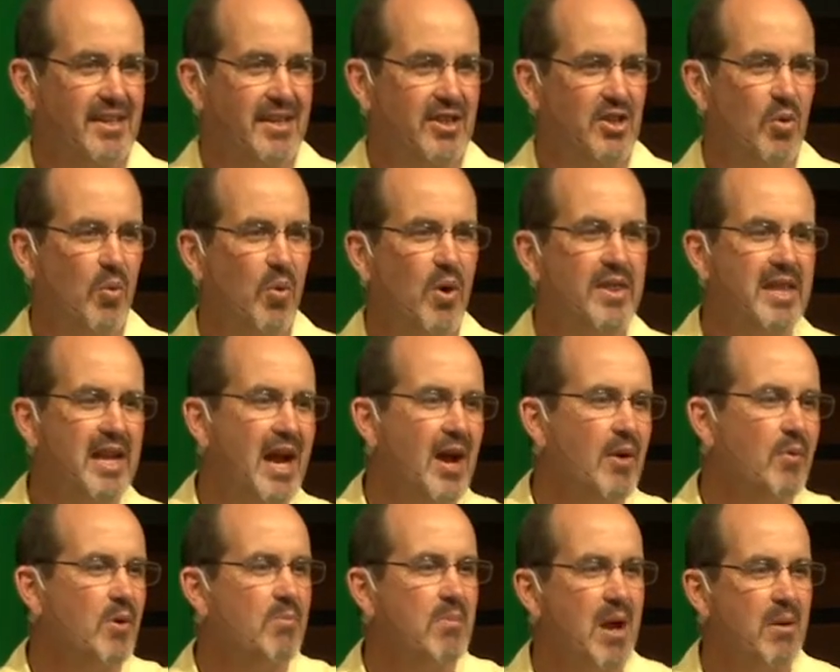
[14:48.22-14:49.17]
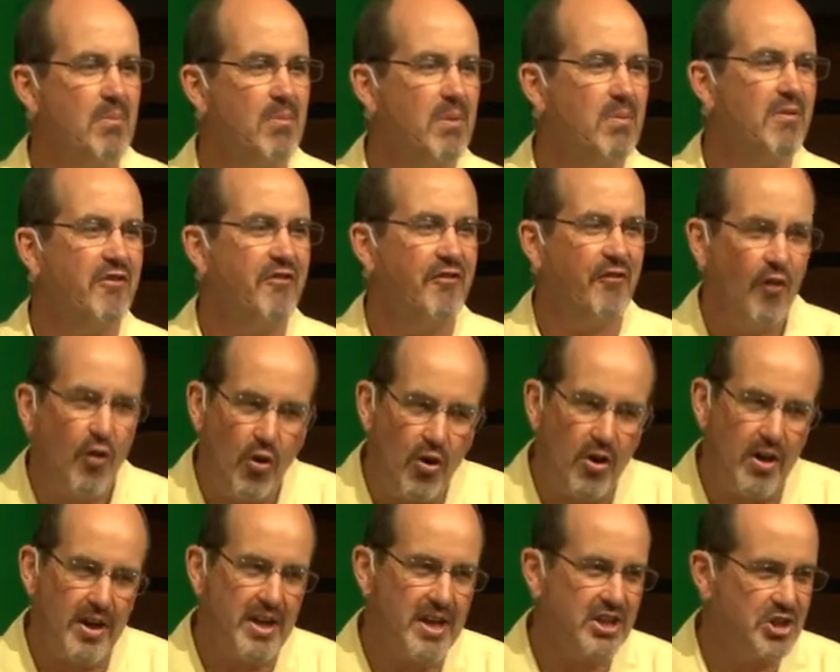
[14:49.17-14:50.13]
the one that I remember
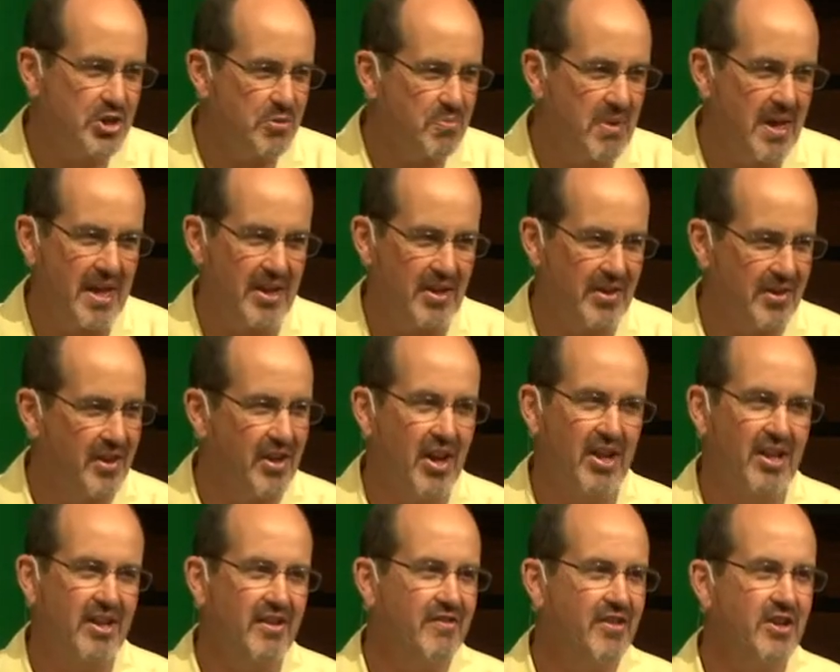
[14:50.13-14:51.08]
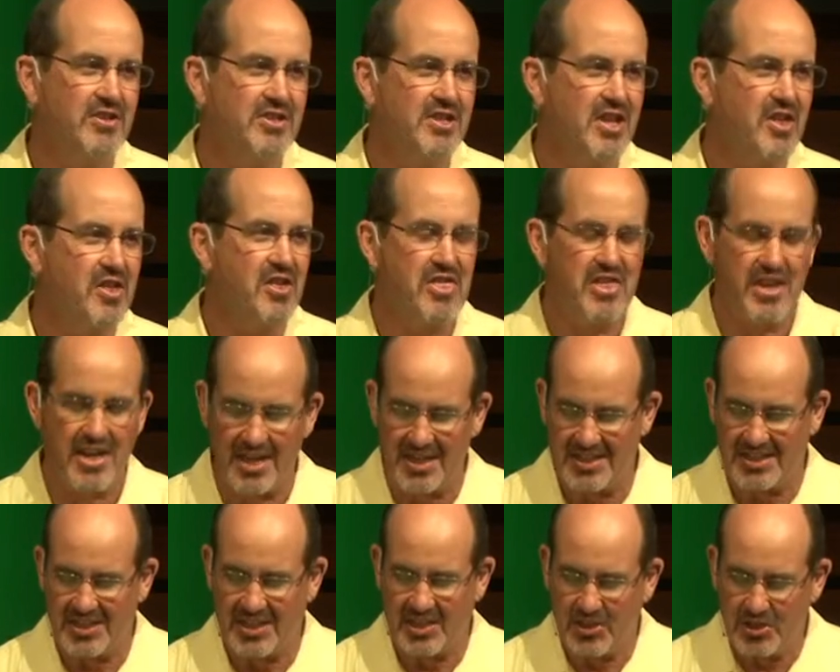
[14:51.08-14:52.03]
before Ishmael and all of those other
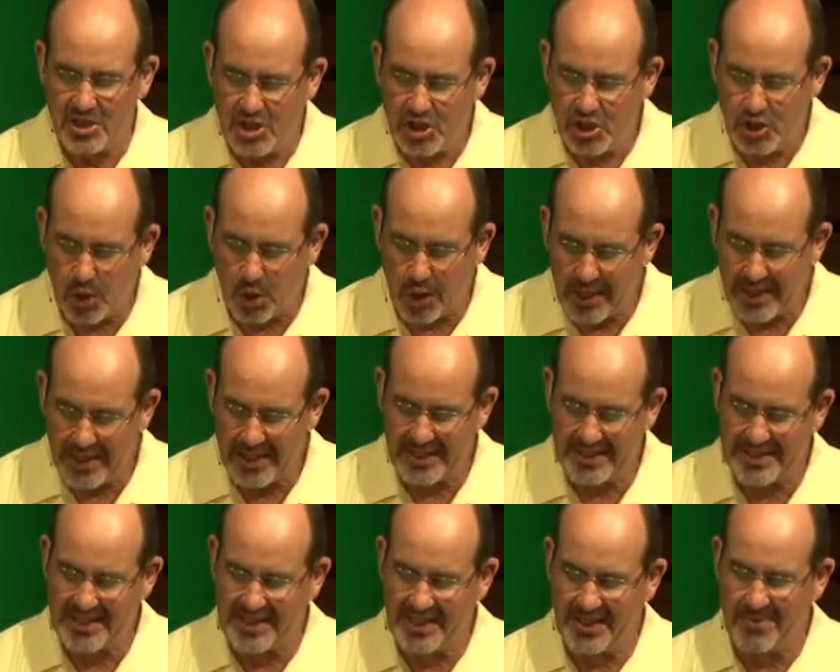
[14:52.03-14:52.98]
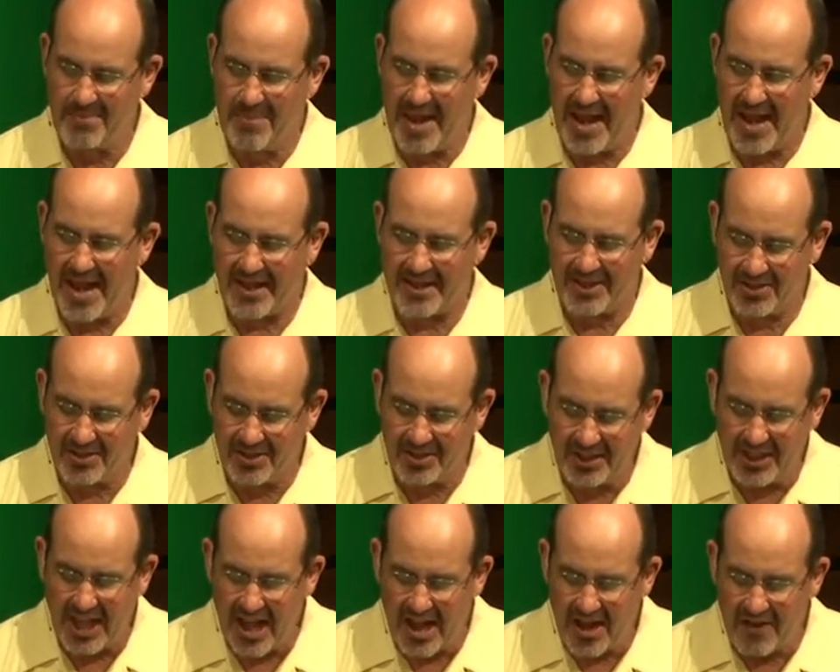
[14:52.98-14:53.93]
things. Her joy has come back, her
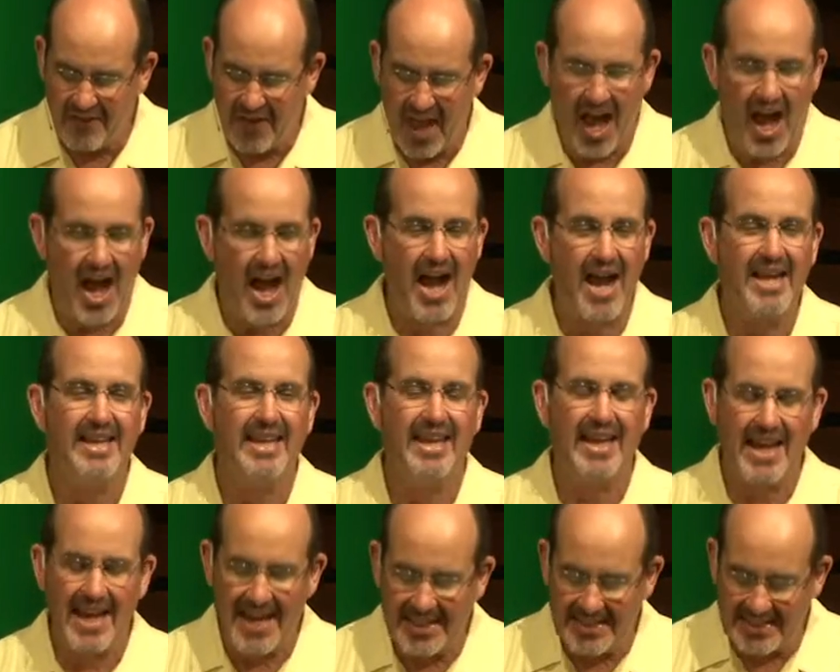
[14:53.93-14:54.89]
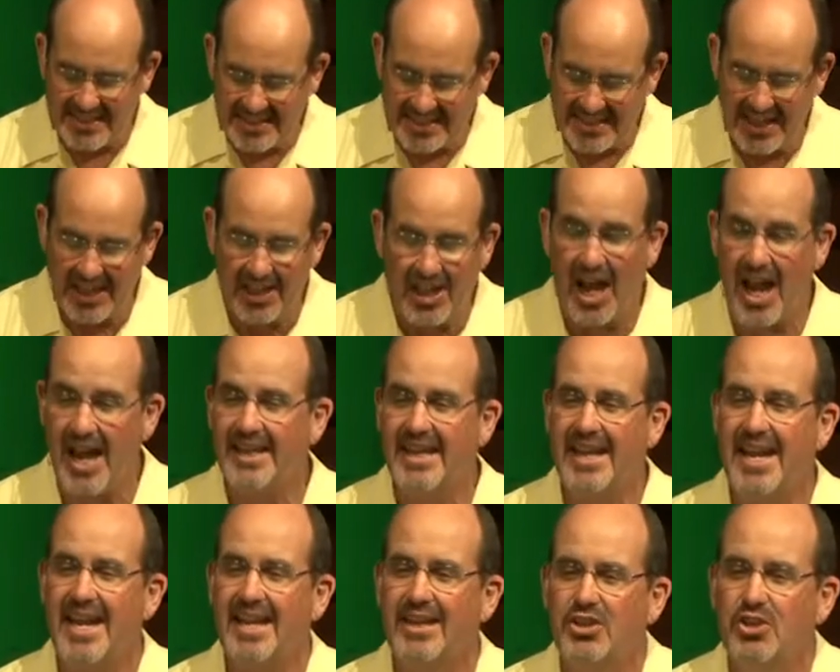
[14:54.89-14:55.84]
love. I can't tell, I
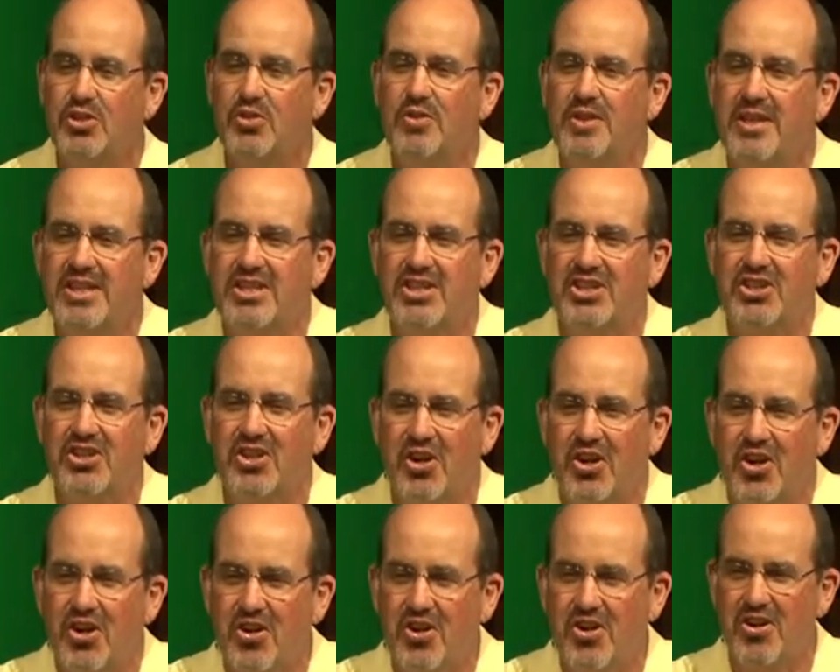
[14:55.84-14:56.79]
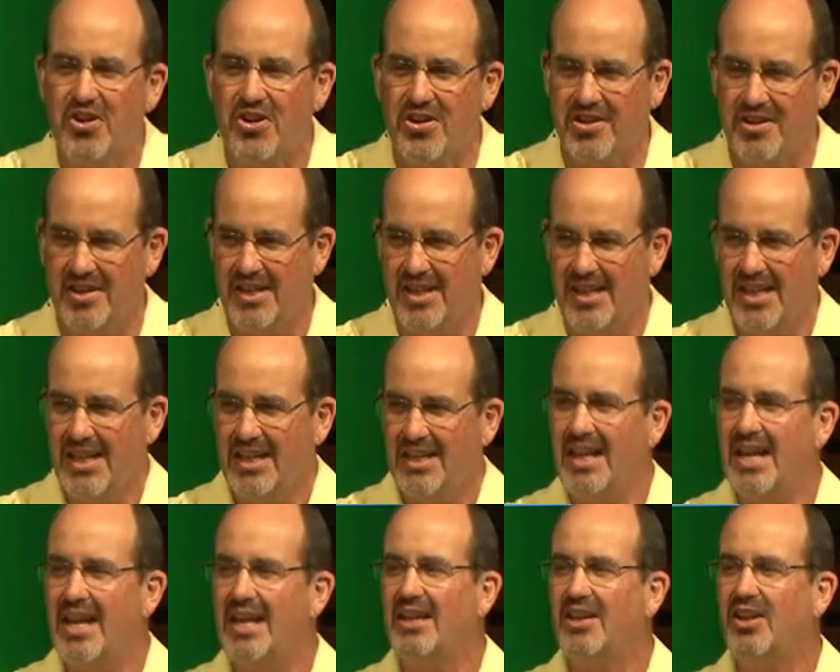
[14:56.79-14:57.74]
can't do this to her,
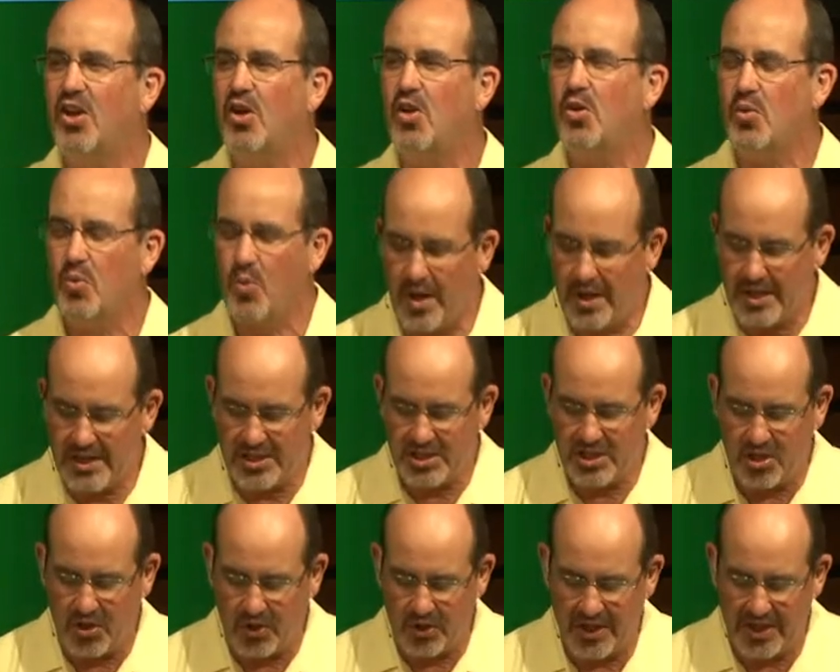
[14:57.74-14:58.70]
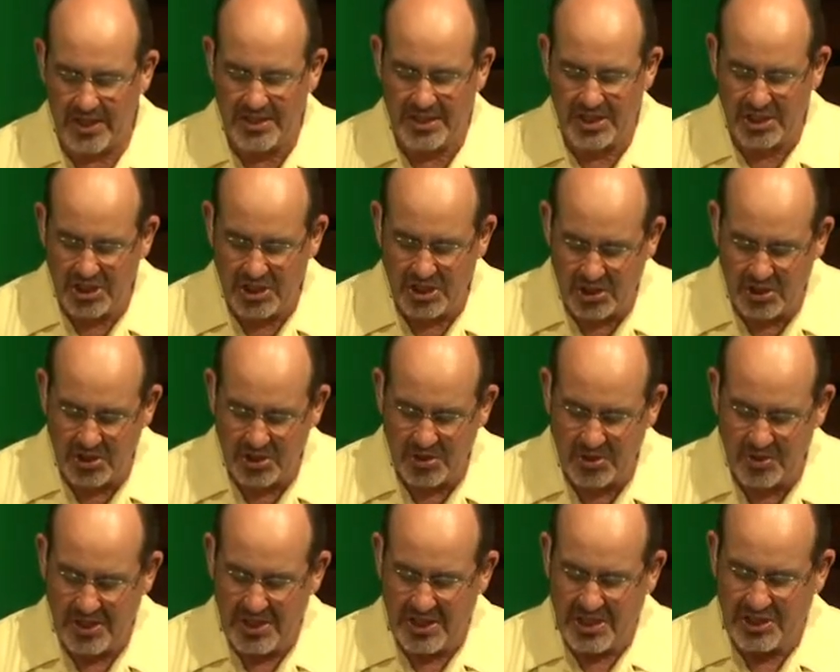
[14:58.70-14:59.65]
let alone what it's going to
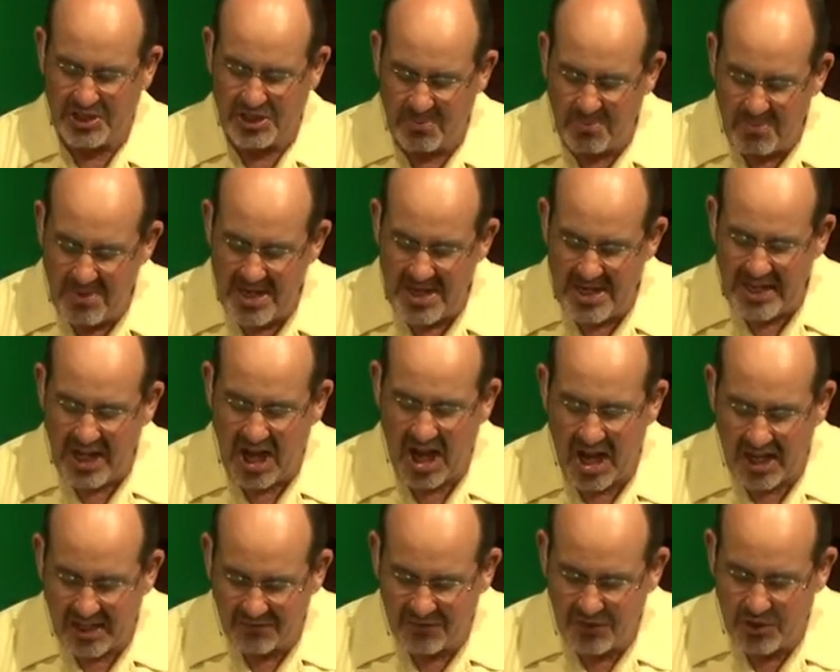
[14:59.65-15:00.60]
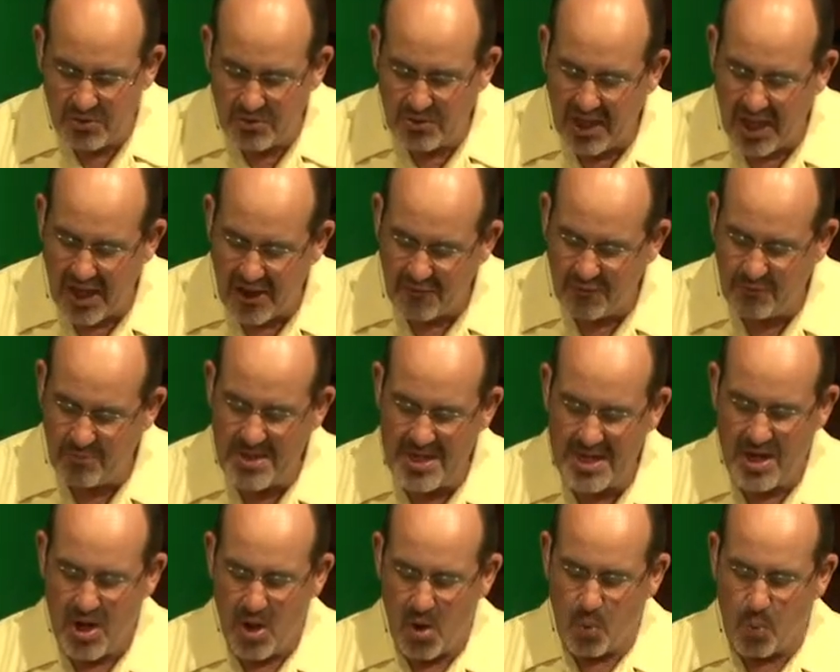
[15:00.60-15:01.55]
do to me. God, if you loved
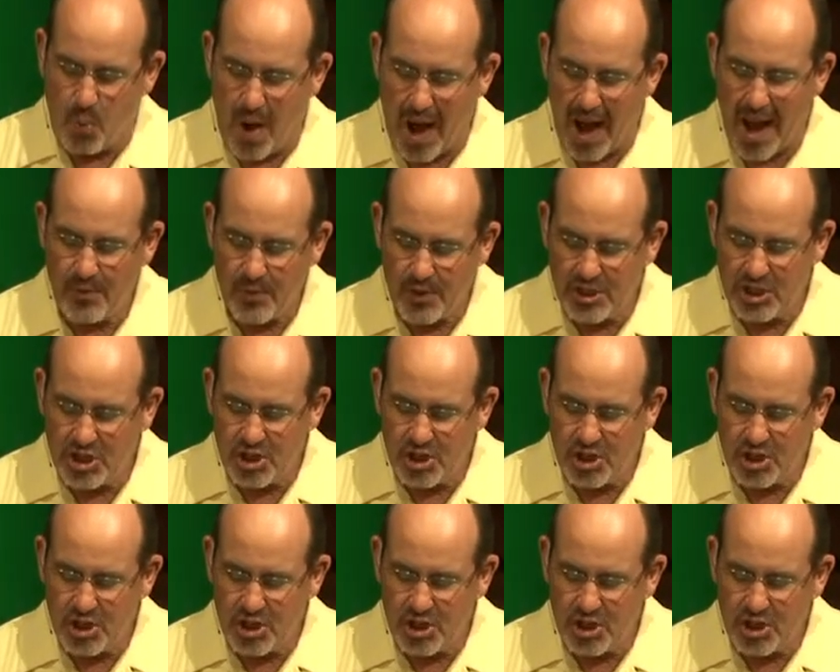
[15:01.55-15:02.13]
me, why would